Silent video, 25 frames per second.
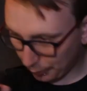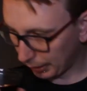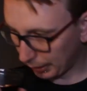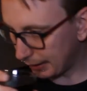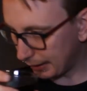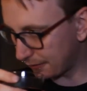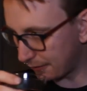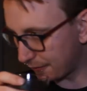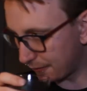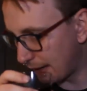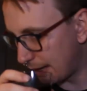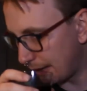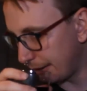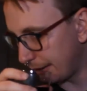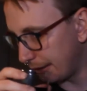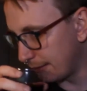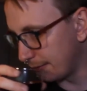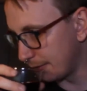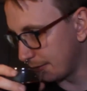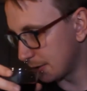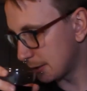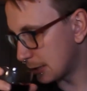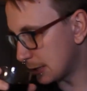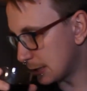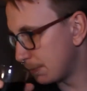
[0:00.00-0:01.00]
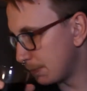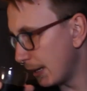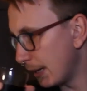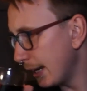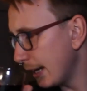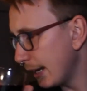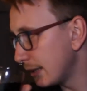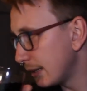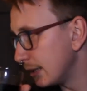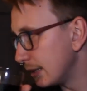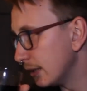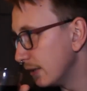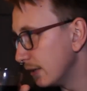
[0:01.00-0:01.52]
and fairly
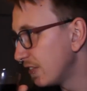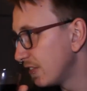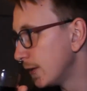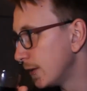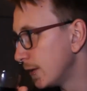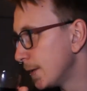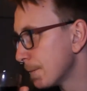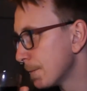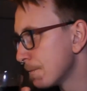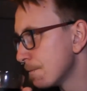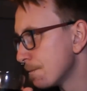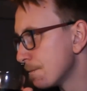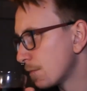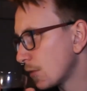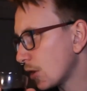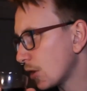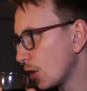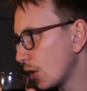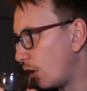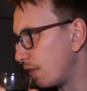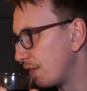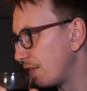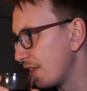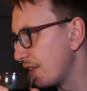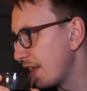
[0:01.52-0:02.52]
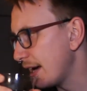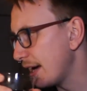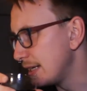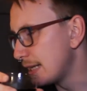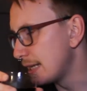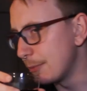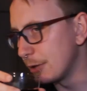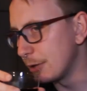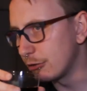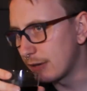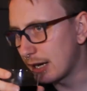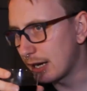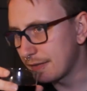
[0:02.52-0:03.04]
irrespective of their
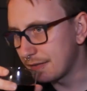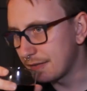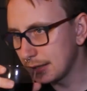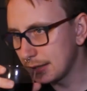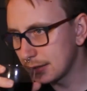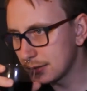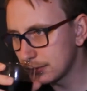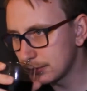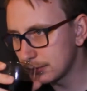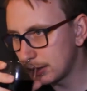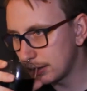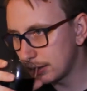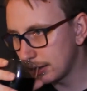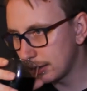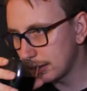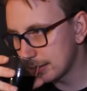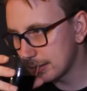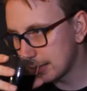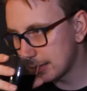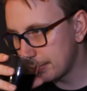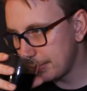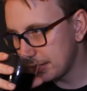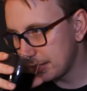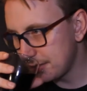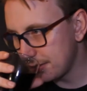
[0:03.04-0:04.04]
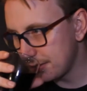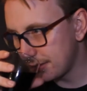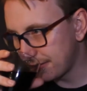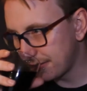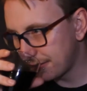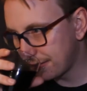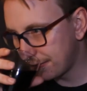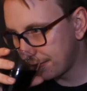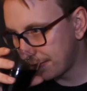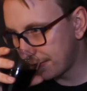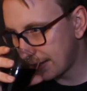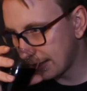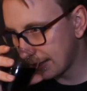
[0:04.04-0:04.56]
demographics, well, I guess that makes you a
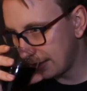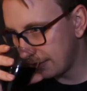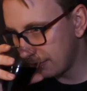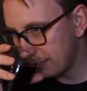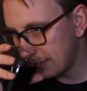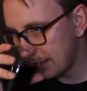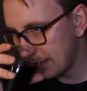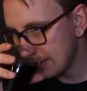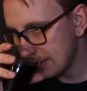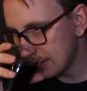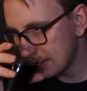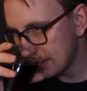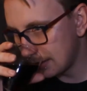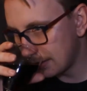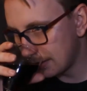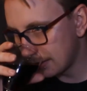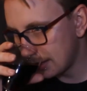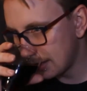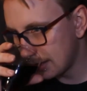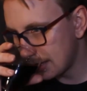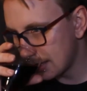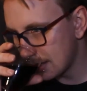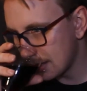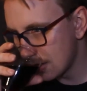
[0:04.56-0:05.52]
fucking racist now, doesn't it?